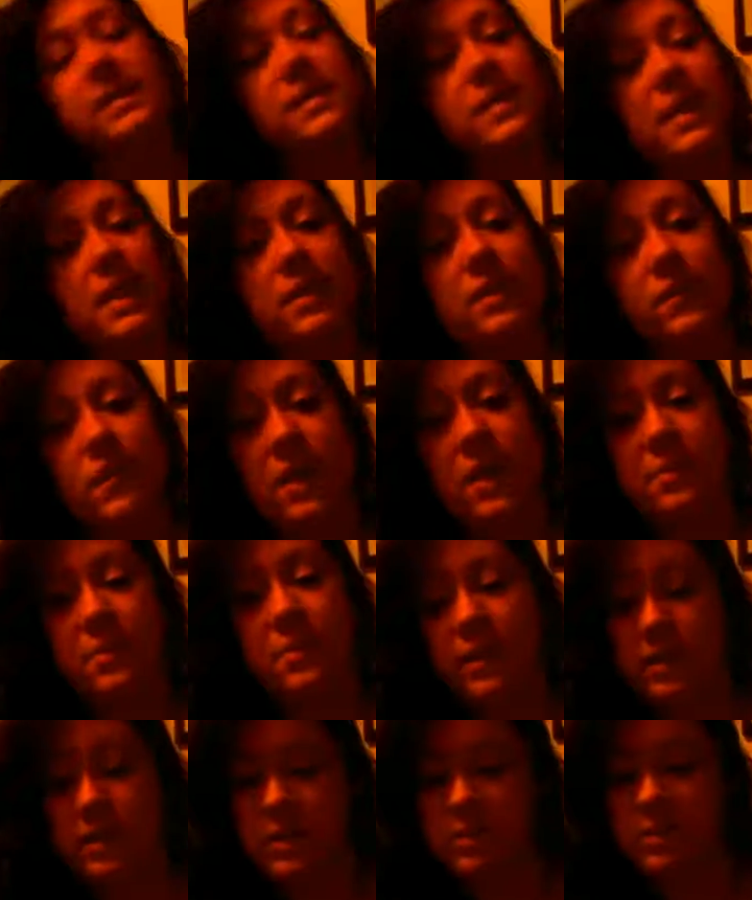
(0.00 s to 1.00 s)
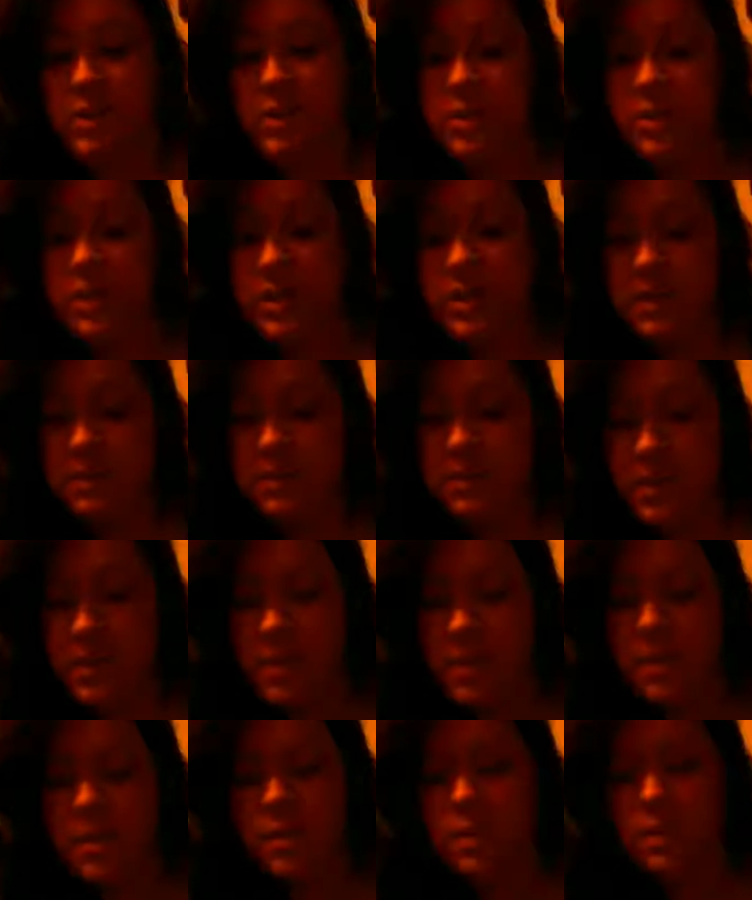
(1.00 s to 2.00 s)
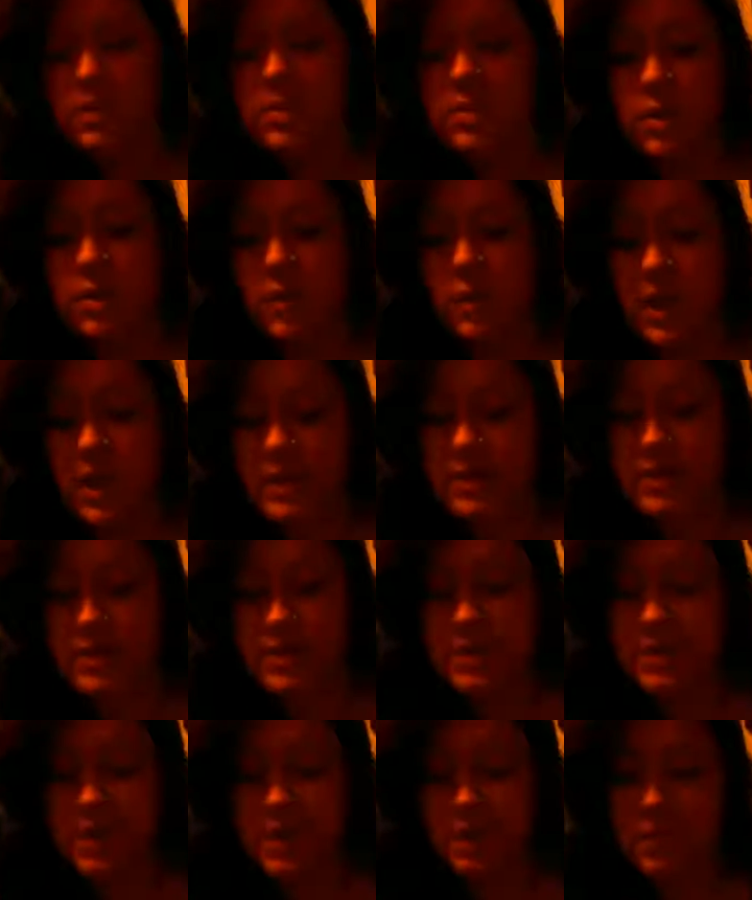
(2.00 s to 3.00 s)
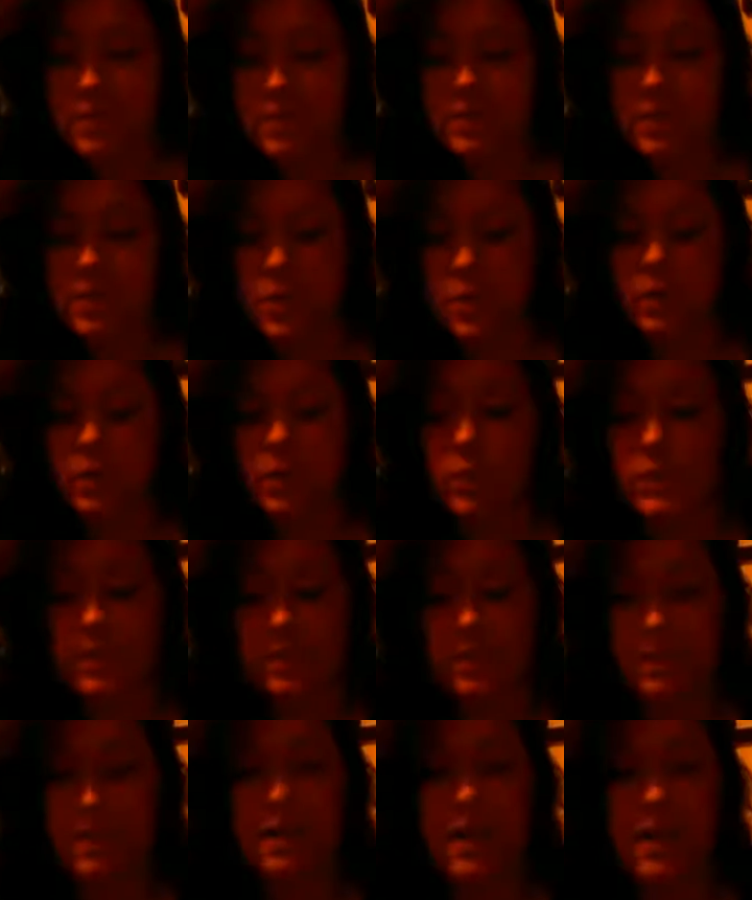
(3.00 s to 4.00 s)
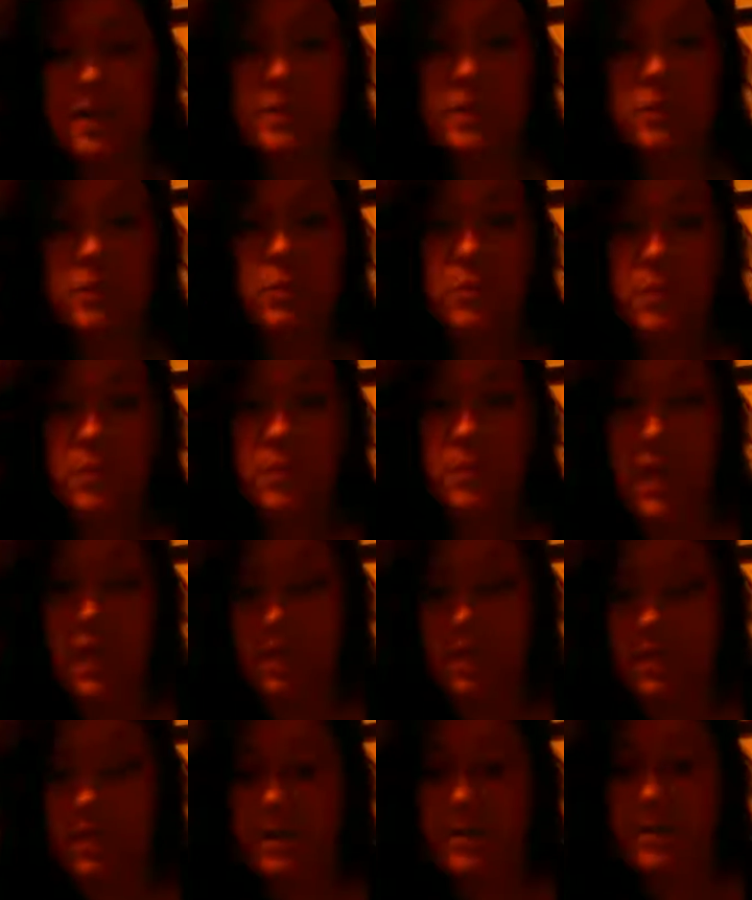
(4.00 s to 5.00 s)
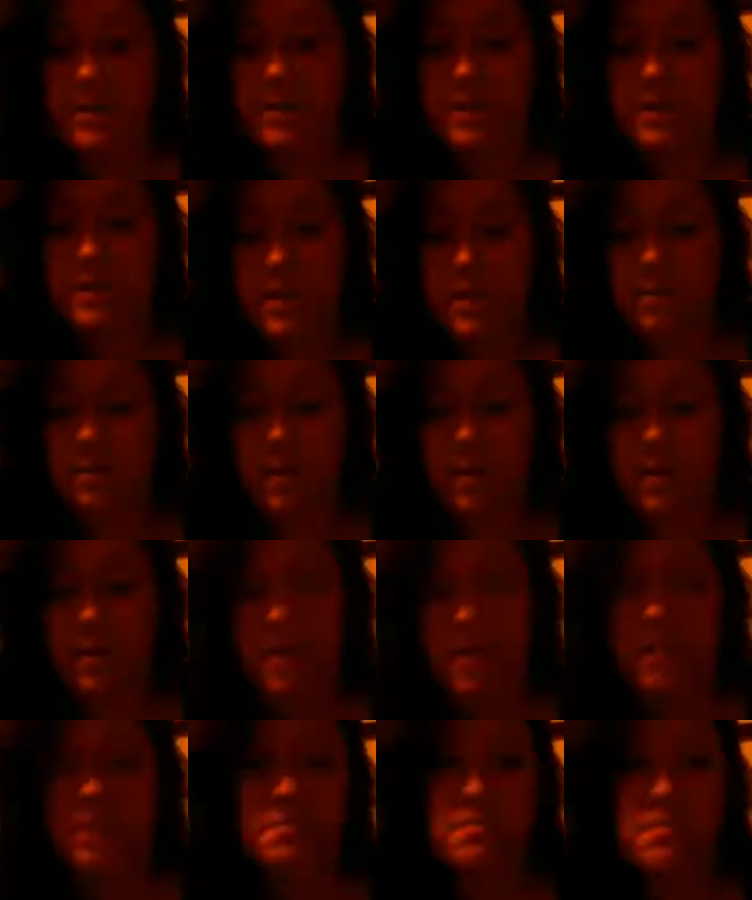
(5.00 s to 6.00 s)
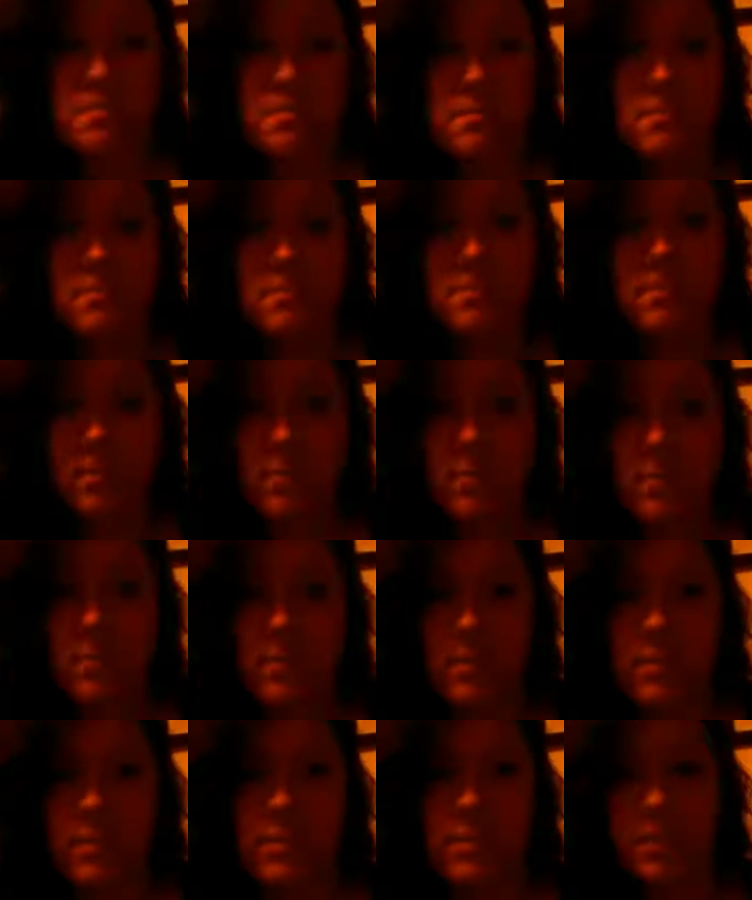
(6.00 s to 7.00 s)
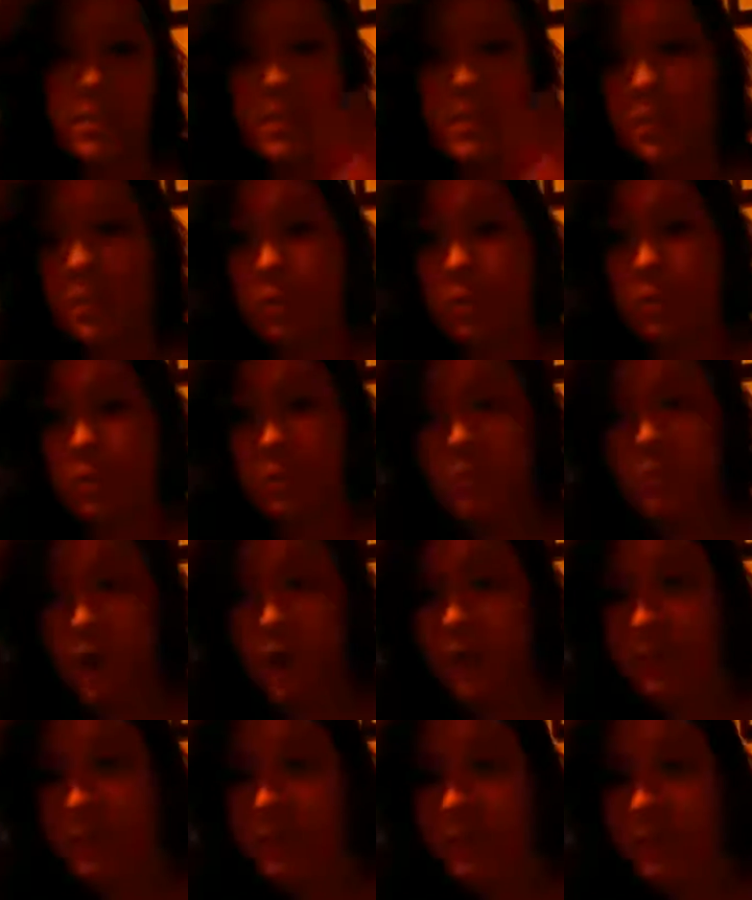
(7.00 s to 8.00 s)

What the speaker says: is Think Family and Community, which are ways to share what's going on in the classroom with parents and like the people around the